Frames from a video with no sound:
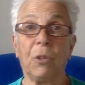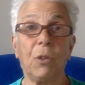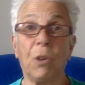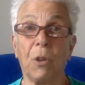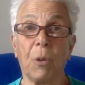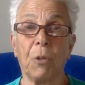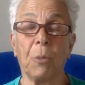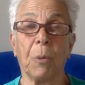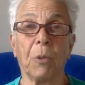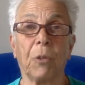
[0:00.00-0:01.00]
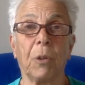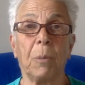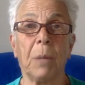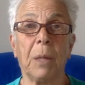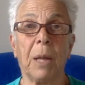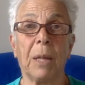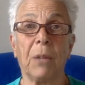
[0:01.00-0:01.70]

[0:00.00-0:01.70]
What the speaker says: You don't know what your birth's going to be like.